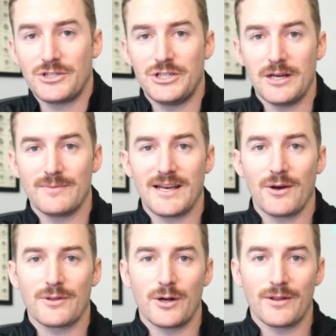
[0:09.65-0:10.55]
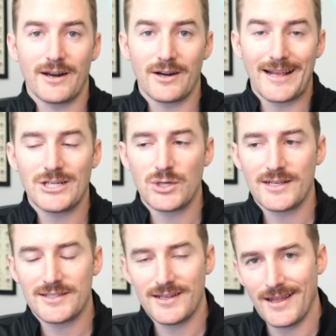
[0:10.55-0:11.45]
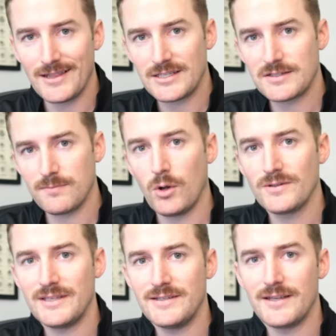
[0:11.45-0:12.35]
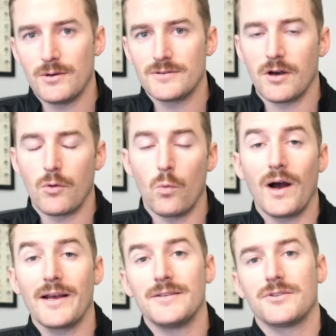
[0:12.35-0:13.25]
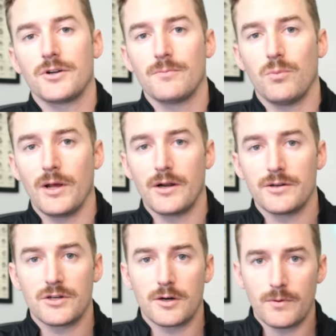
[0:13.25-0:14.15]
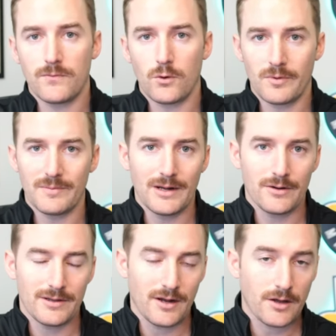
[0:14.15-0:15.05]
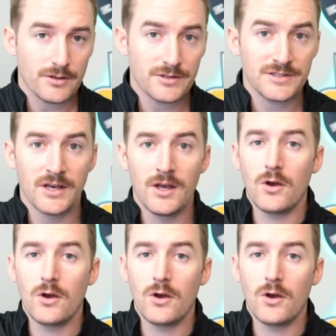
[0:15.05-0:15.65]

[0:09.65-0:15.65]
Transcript: GMs out there that are interested in the small details on why certain players are performing better than others,